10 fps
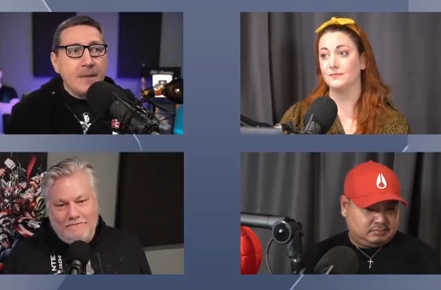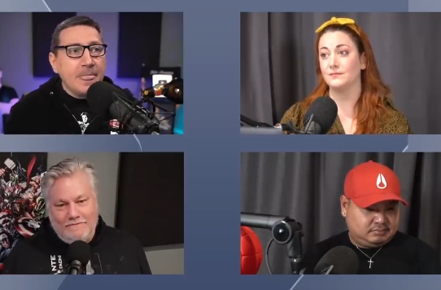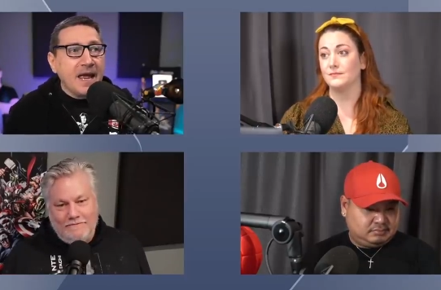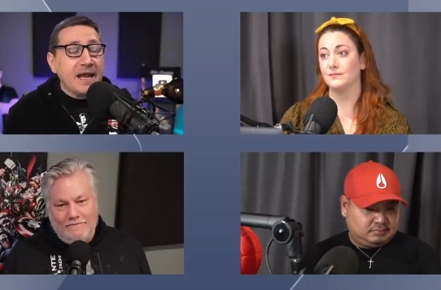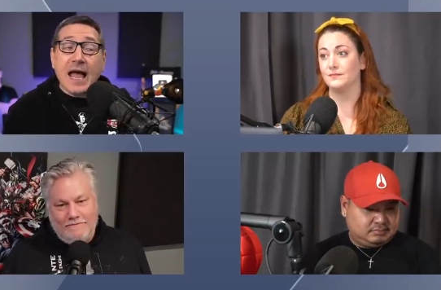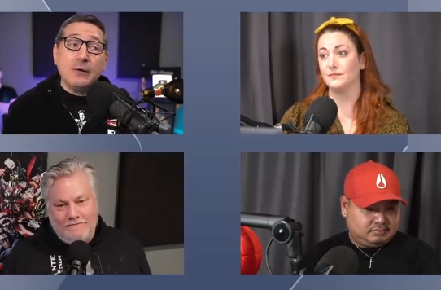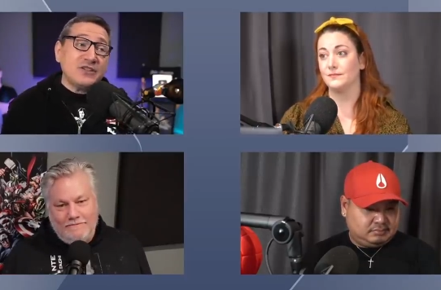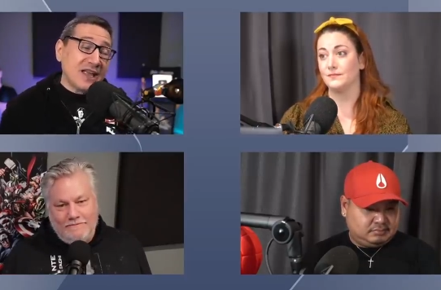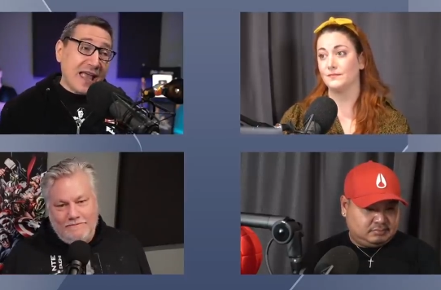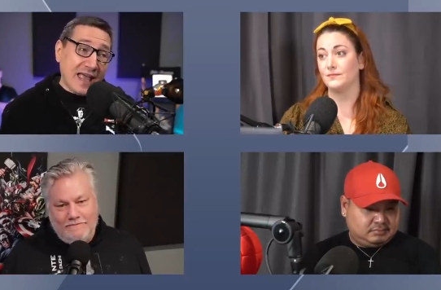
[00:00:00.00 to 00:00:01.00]
Speaker 1: And I
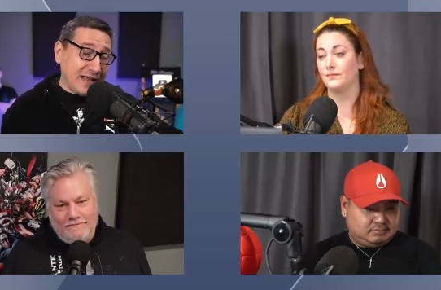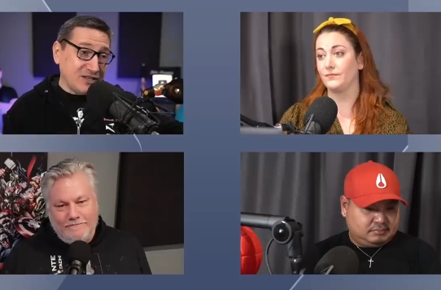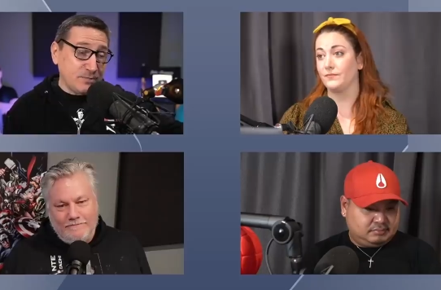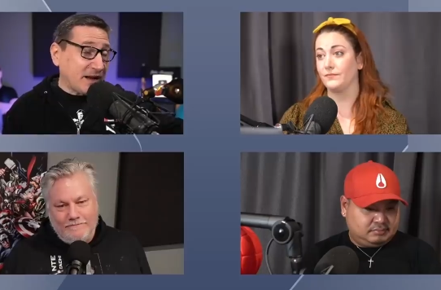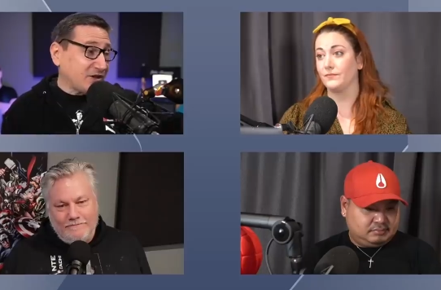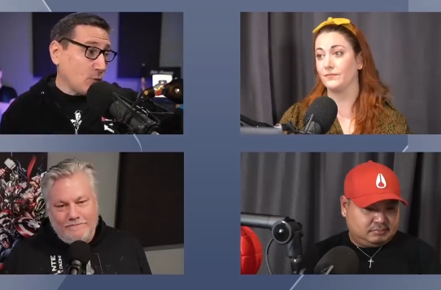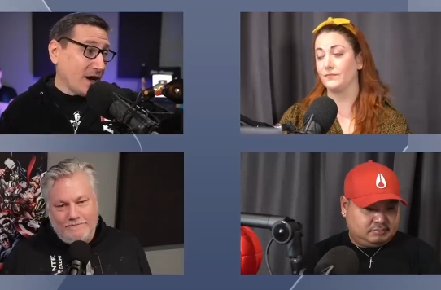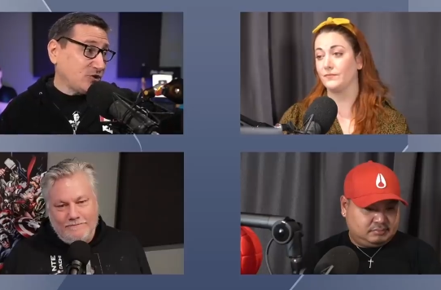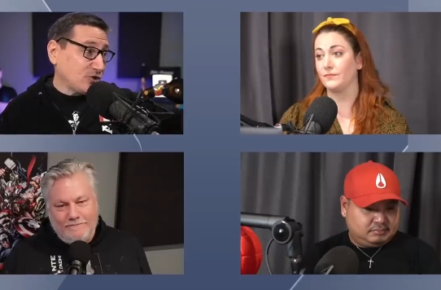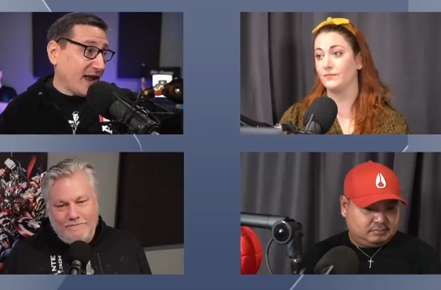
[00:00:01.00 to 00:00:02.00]
was expecting
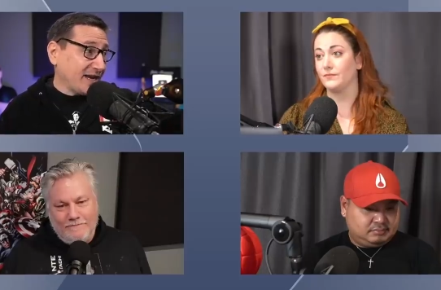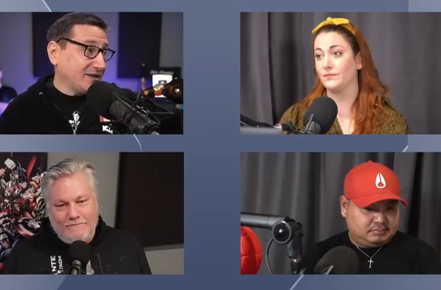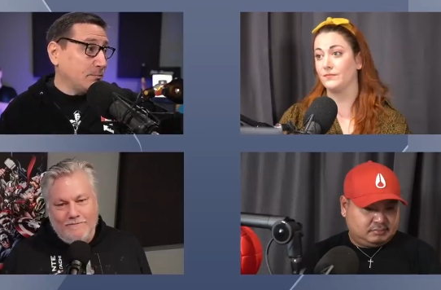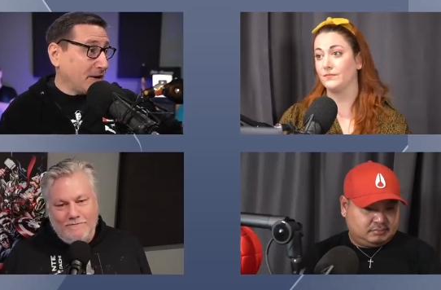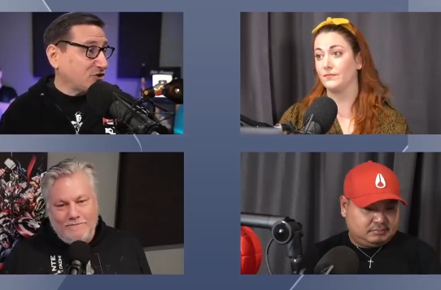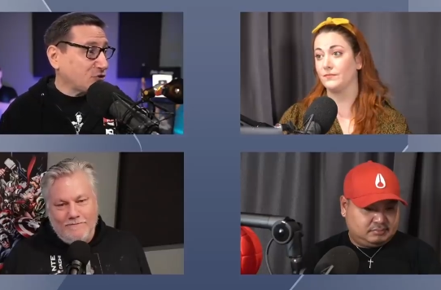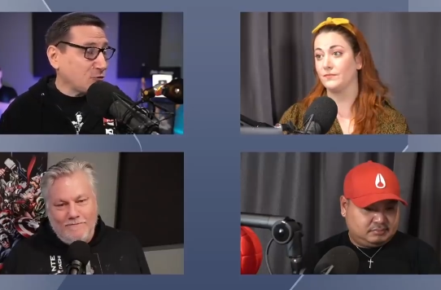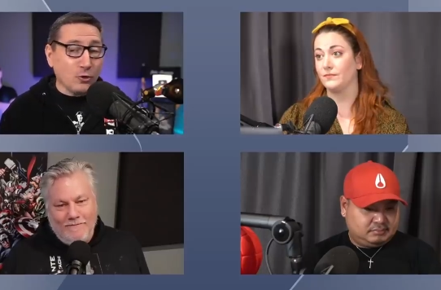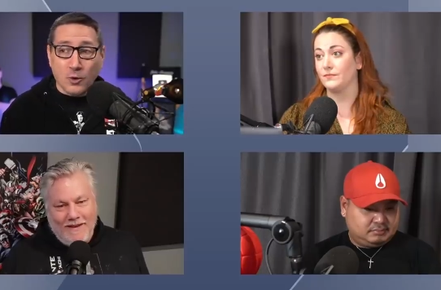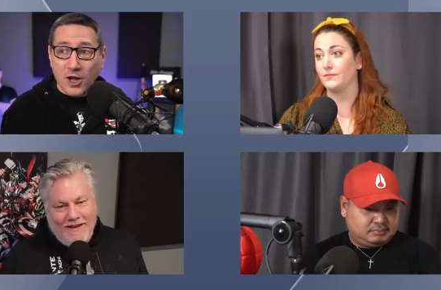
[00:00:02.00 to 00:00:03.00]
White Dragon to bust
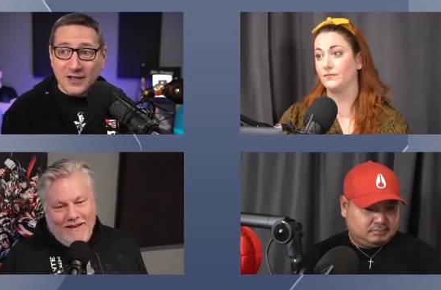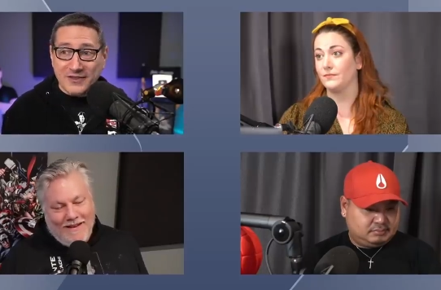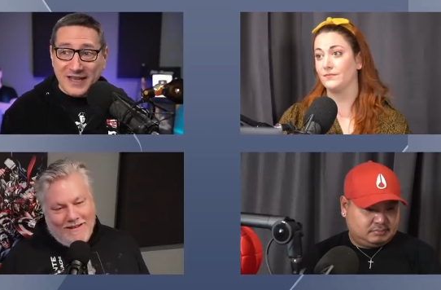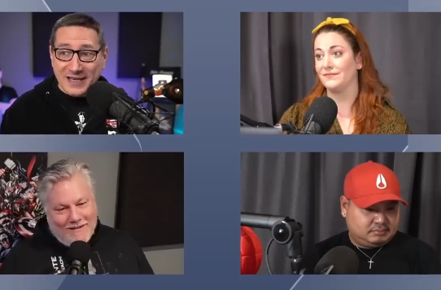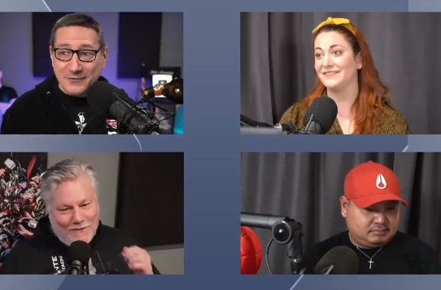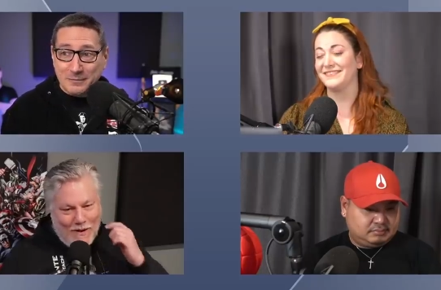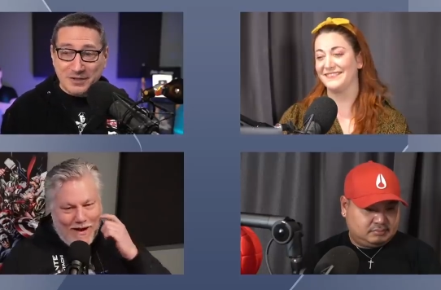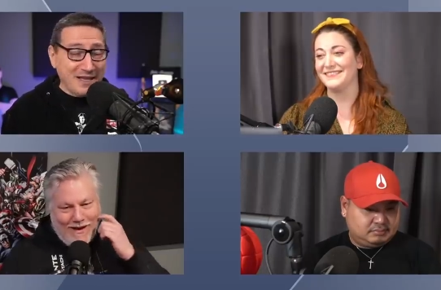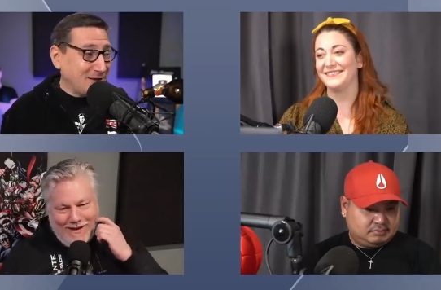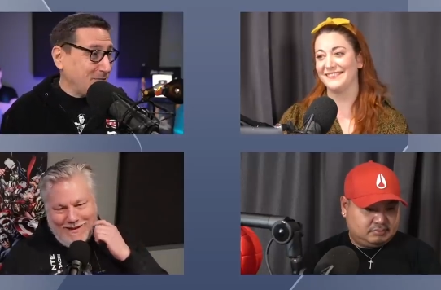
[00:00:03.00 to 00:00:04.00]
through the wall at the end of him
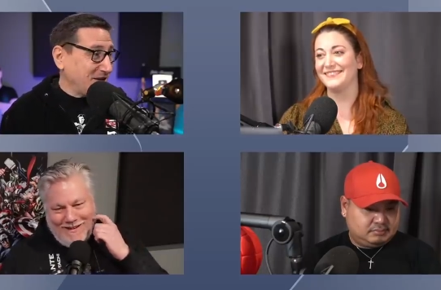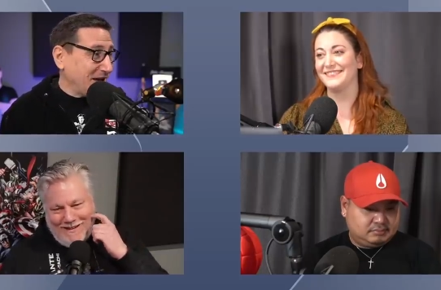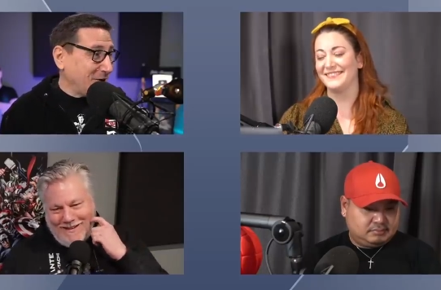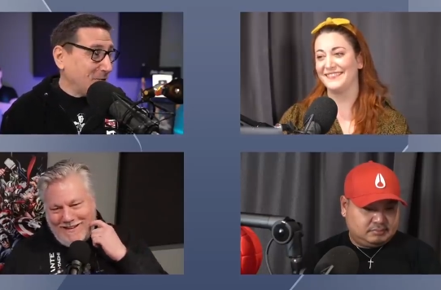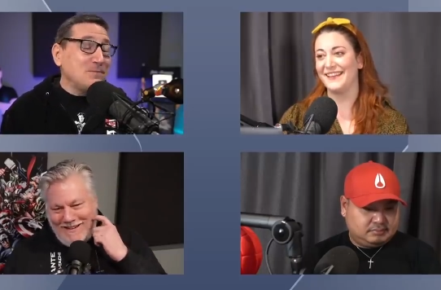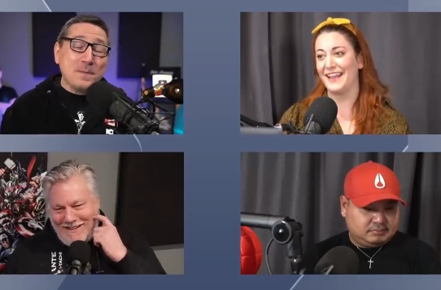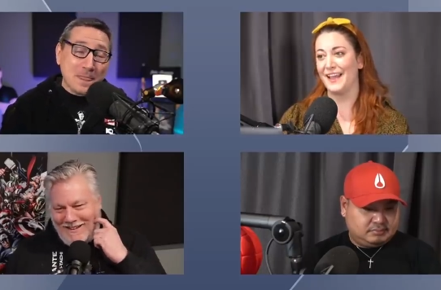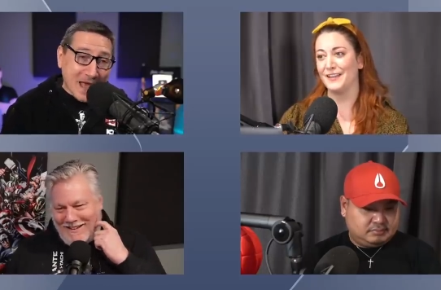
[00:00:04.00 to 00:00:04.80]
playing the piano. Yeah.